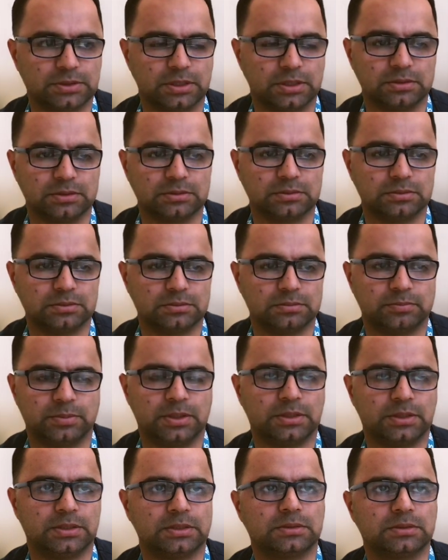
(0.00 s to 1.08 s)
and
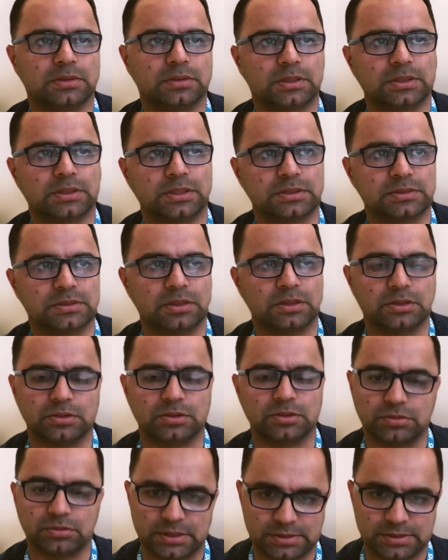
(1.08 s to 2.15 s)
platelet targets are
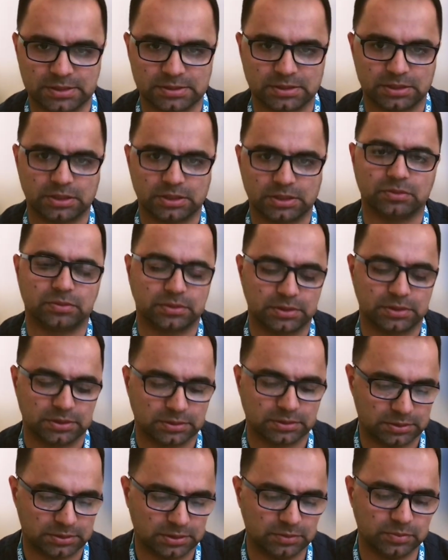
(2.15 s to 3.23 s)
not necessary out there,
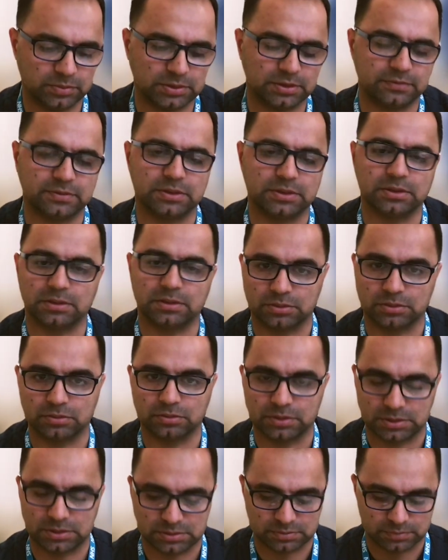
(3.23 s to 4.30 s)
even if they are
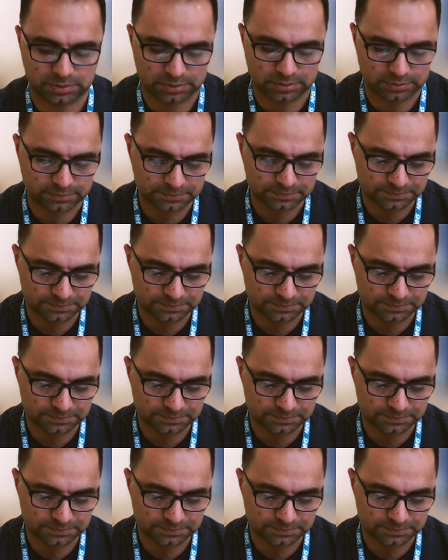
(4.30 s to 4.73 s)
low as well.